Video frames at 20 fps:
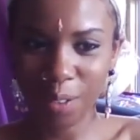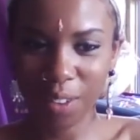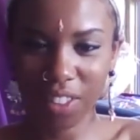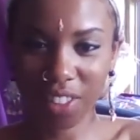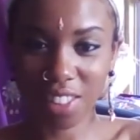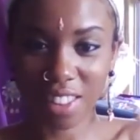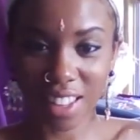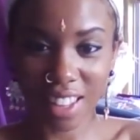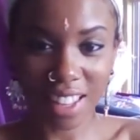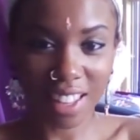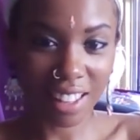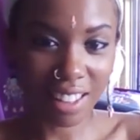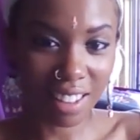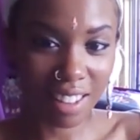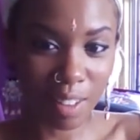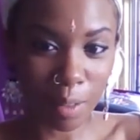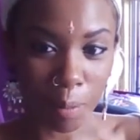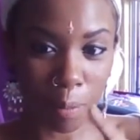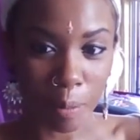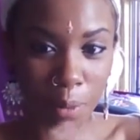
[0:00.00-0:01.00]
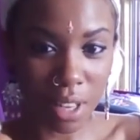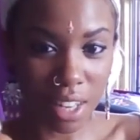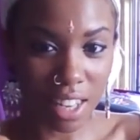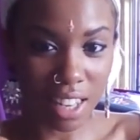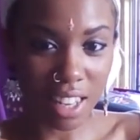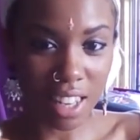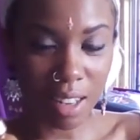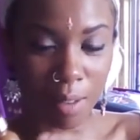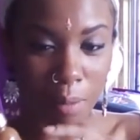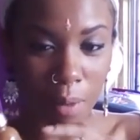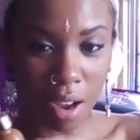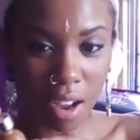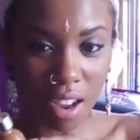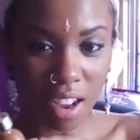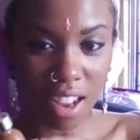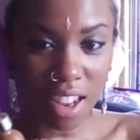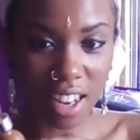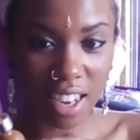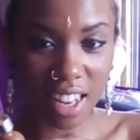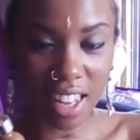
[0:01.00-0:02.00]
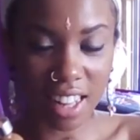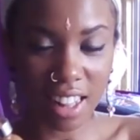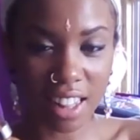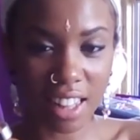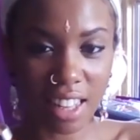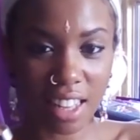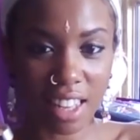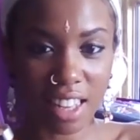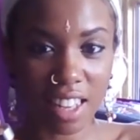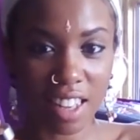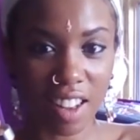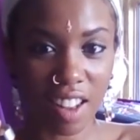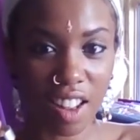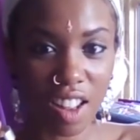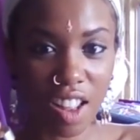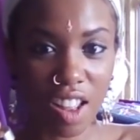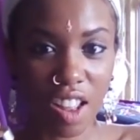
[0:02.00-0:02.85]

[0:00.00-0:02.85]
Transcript: but this beat Iman in the